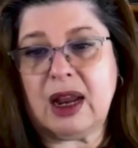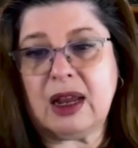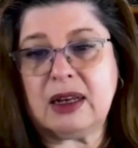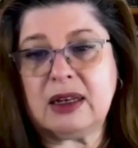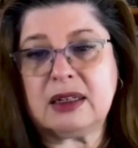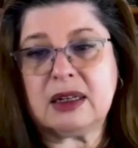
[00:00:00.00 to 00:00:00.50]

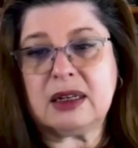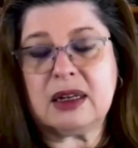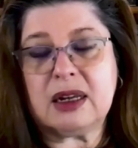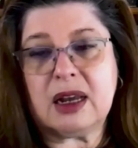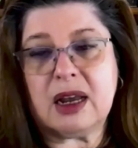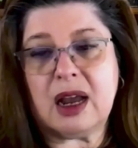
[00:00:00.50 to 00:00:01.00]
and
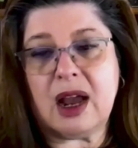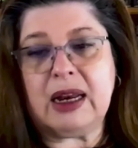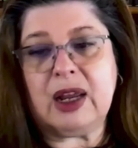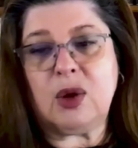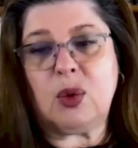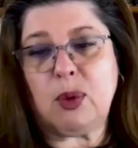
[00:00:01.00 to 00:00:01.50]

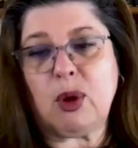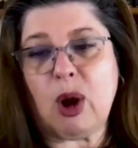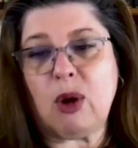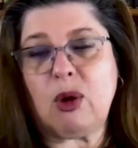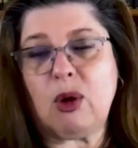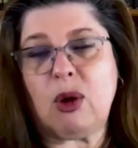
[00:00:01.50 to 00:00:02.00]
any quid
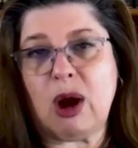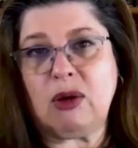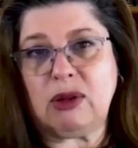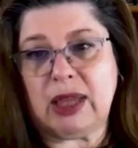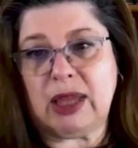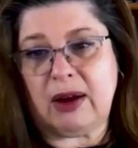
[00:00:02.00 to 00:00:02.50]
pro
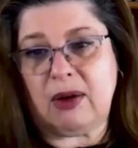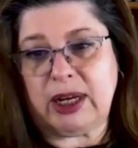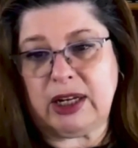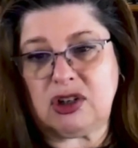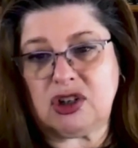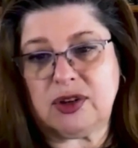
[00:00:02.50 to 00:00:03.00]
quo
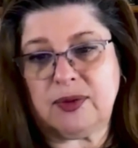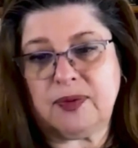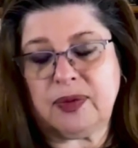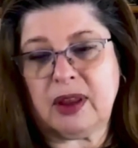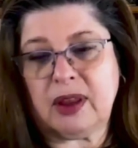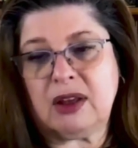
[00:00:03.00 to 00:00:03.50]
language.
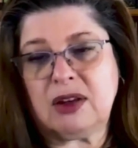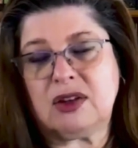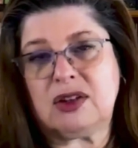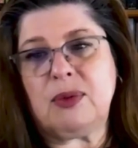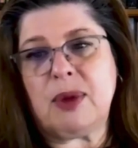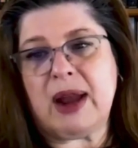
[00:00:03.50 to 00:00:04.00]

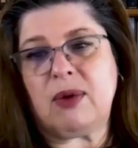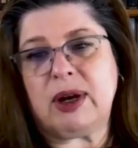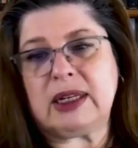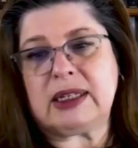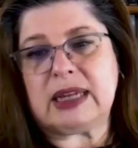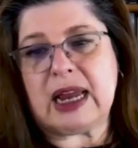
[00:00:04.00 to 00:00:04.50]
You might
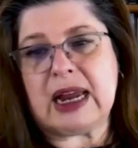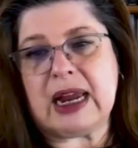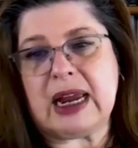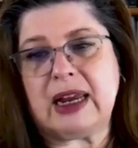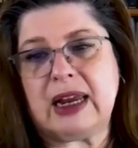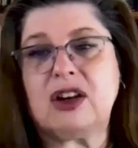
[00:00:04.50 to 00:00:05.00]
want to
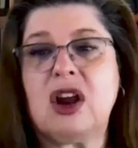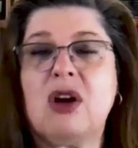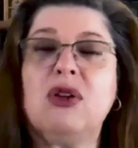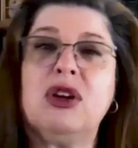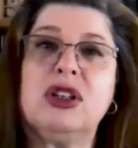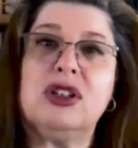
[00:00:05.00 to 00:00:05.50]
say
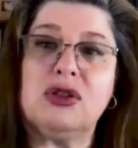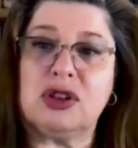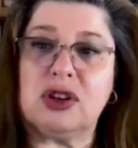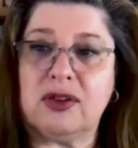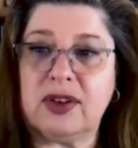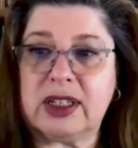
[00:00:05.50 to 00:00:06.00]
no goods or
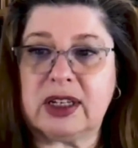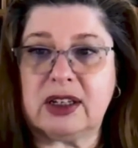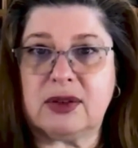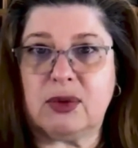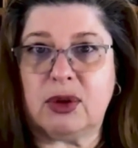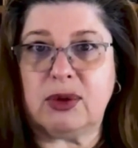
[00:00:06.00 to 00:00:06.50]

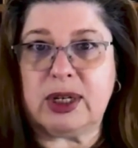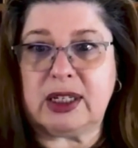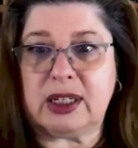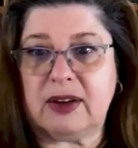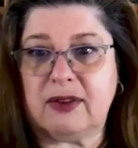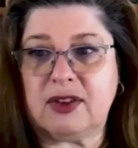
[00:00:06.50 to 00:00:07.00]
services were
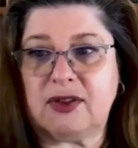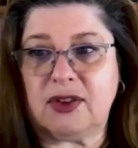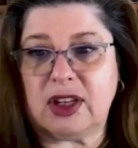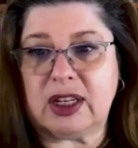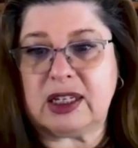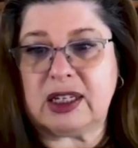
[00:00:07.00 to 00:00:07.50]
received
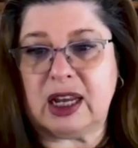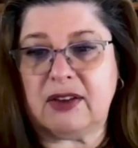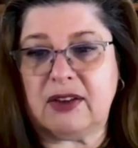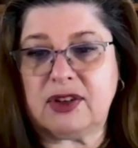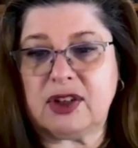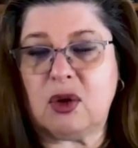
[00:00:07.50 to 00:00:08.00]
for this
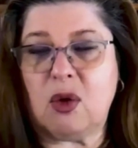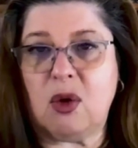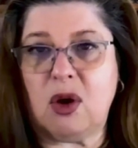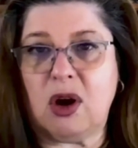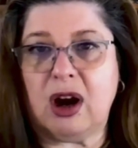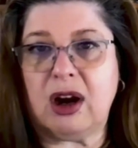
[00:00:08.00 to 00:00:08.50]
gift,
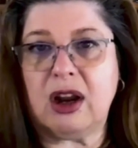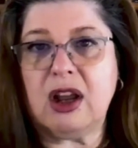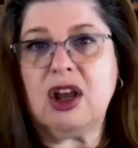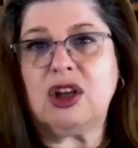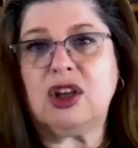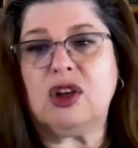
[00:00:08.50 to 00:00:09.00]
or
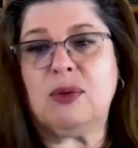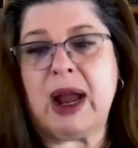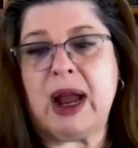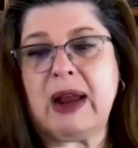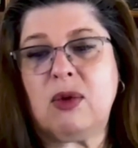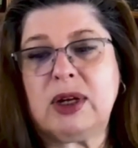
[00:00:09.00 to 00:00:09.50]
you
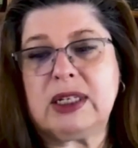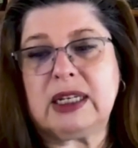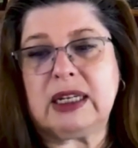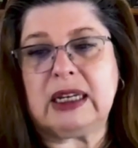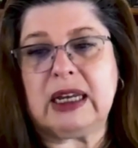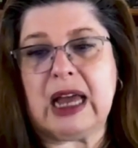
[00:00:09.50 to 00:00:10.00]
might want
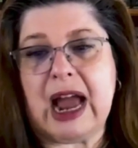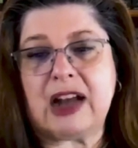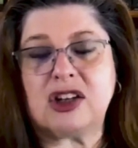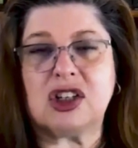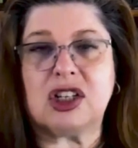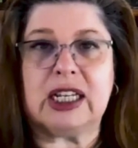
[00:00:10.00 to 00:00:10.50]
to
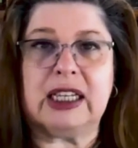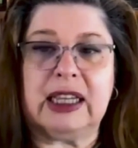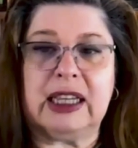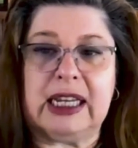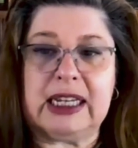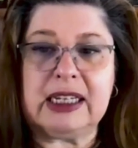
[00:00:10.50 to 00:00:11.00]
actually
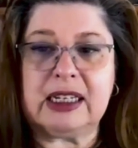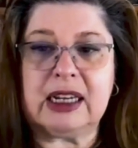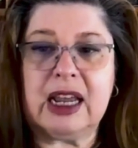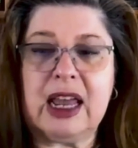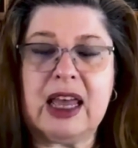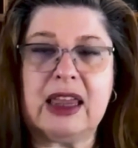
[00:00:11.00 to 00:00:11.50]

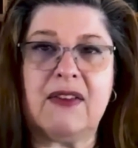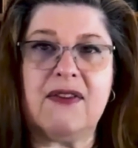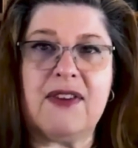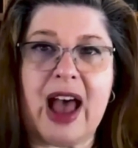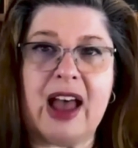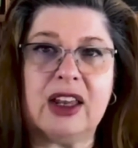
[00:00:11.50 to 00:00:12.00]
list the
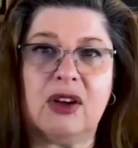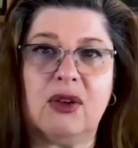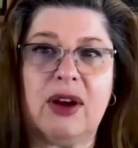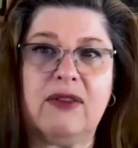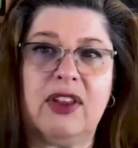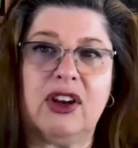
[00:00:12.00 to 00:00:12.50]

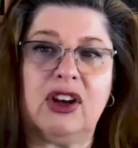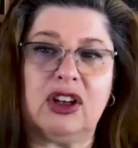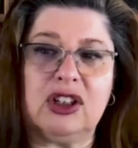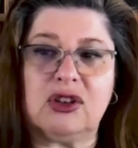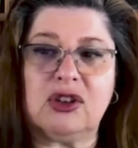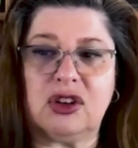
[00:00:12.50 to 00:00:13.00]
value of the
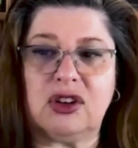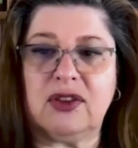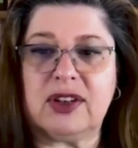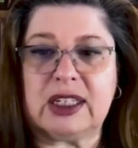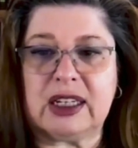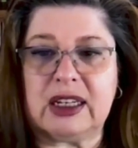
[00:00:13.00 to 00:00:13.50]
goods or
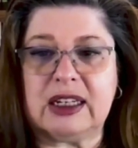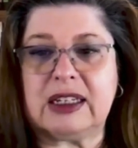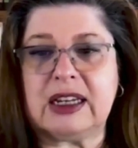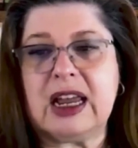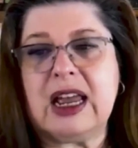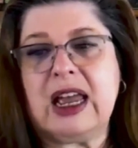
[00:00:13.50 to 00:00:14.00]

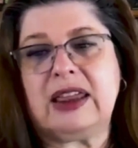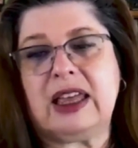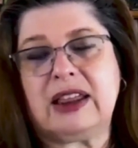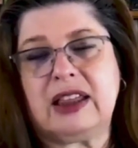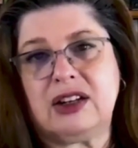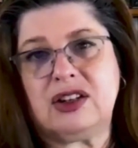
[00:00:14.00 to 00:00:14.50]
services
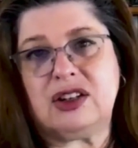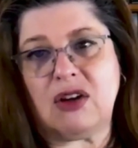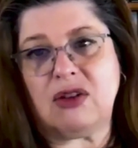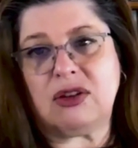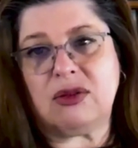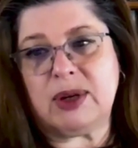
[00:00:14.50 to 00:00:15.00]
that the
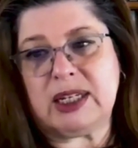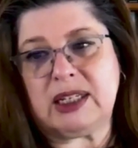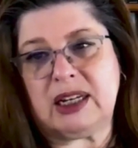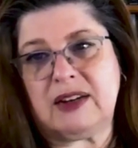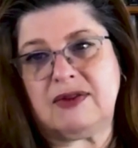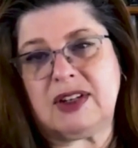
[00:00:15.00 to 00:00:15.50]
donor
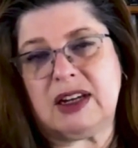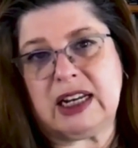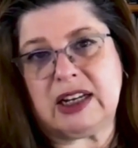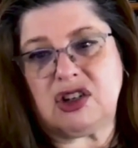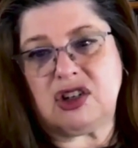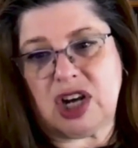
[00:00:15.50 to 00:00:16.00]
received
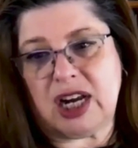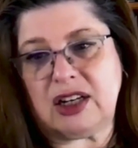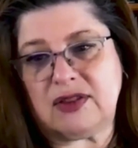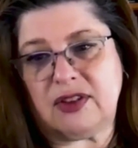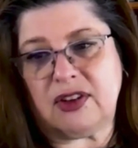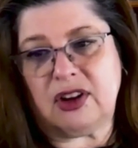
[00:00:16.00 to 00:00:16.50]
in
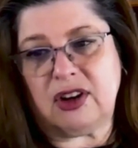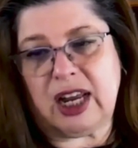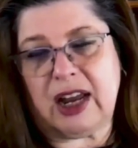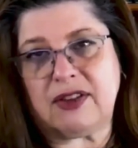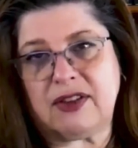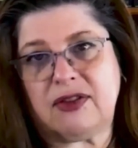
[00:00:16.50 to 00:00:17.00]
exchange for their
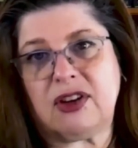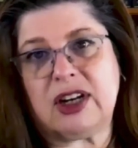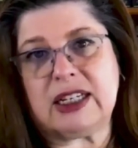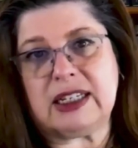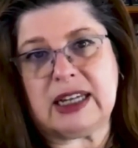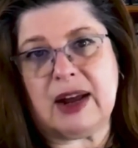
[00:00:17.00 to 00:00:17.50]
gift.
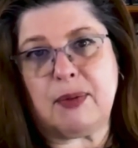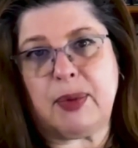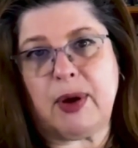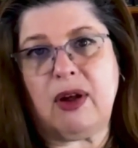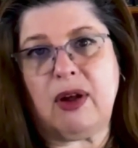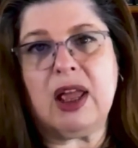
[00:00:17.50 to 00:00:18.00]
For
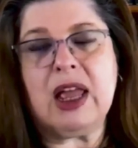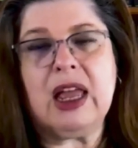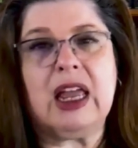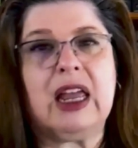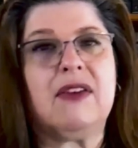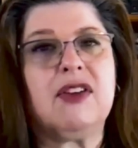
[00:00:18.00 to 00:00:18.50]
example,
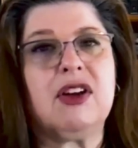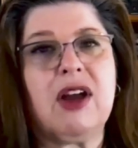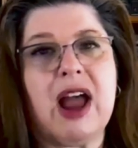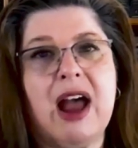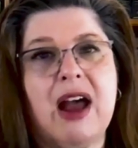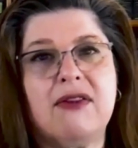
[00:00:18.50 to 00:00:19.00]
if
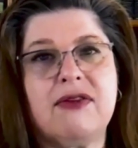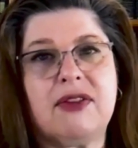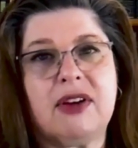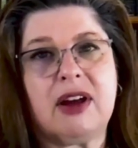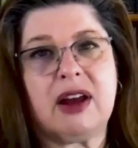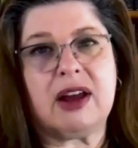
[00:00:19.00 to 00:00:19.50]
you
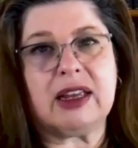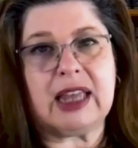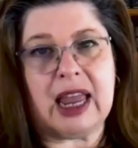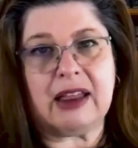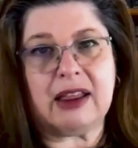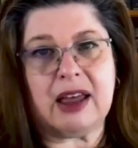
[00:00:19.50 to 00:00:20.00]
have a
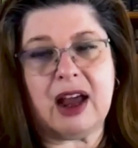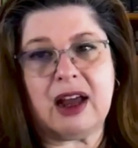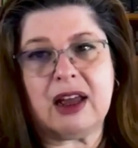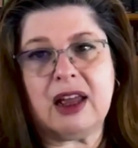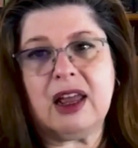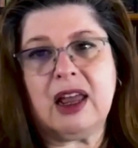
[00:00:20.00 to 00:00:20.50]

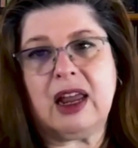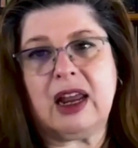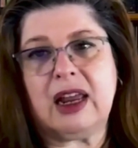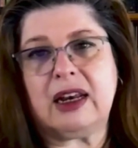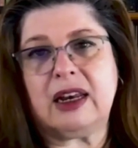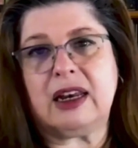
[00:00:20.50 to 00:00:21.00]
gala
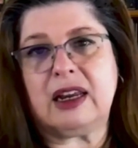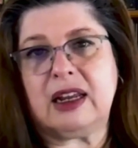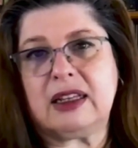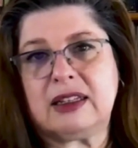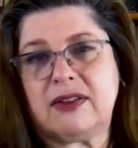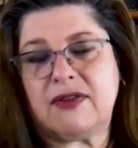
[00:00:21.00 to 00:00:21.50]

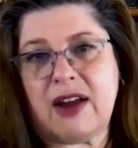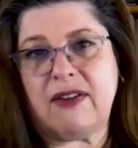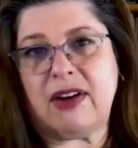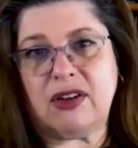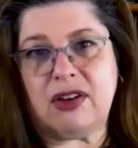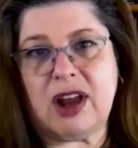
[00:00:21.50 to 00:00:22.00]
and it's a
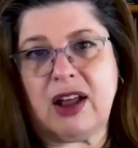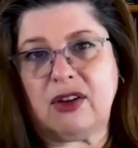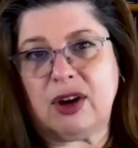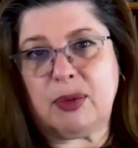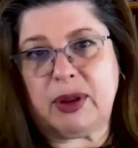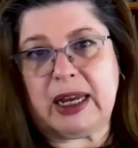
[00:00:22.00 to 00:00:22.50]

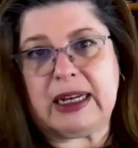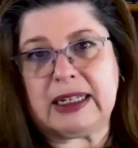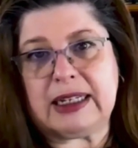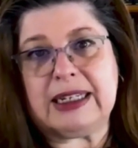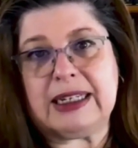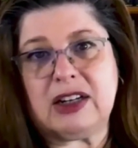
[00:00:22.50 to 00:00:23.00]
$500 a
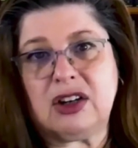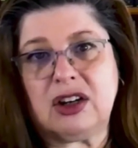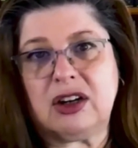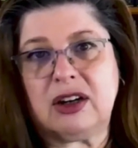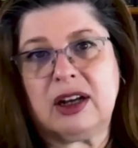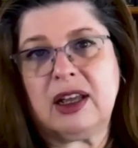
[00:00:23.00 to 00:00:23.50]
plate
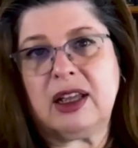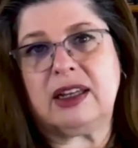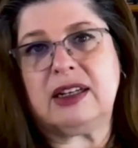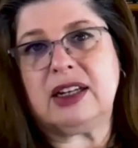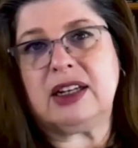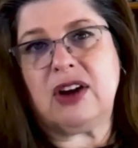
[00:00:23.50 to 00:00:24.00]
dinner,
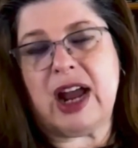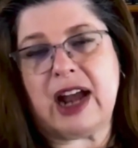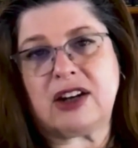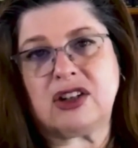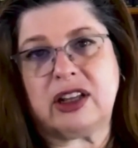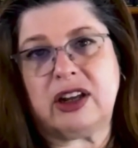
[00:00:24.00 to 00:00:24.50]
the dinner
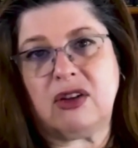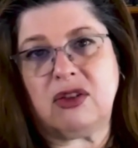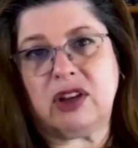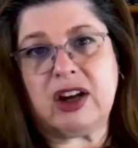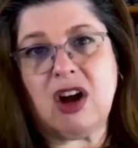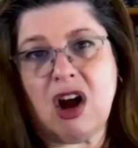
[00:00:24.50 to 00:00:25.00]
actually
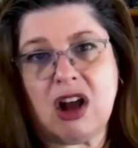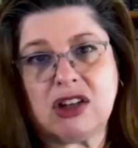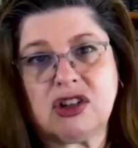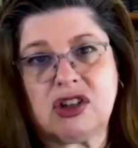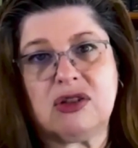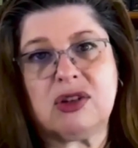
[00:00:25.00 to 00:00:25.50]
only
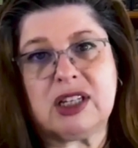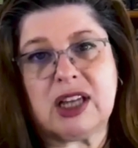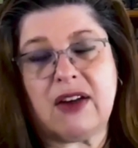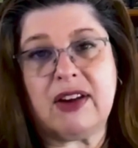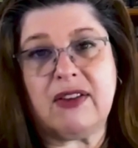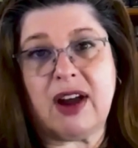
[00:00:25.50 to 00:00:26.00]
costs you
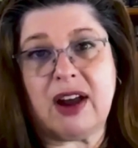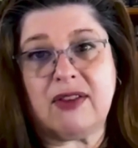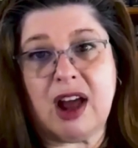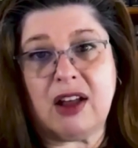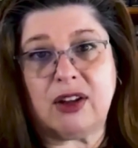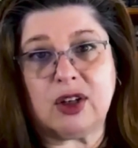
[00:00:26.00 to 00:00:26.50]

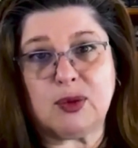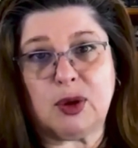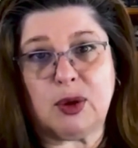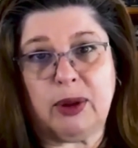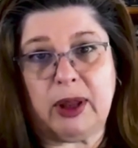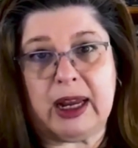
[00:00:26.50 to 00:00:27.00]
$75
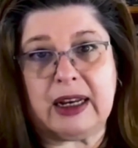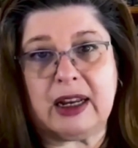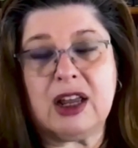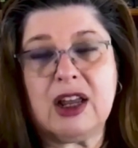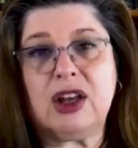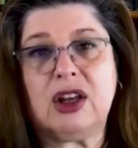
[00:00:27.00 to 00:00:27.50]
per
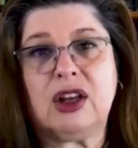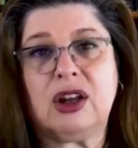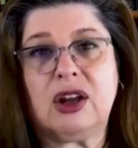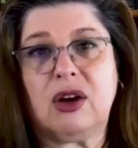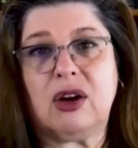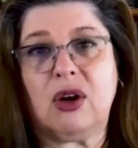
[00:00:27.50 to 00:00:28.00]
plate
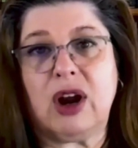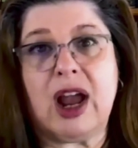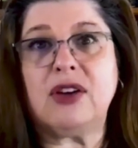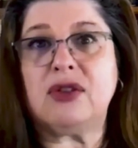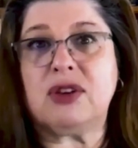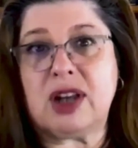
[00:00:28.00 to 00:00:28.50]
or
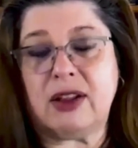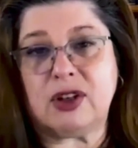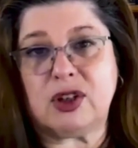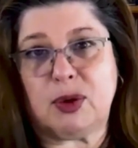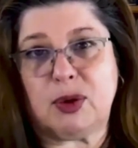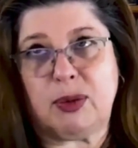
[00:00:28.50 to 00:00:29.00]

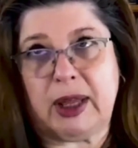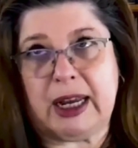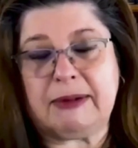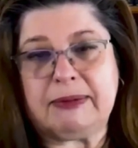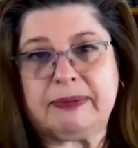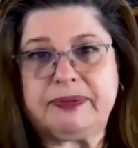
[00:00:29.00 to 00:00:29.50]
$100 per
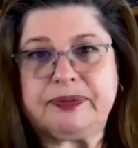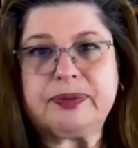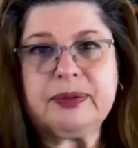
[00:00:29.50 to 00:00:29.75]
plate.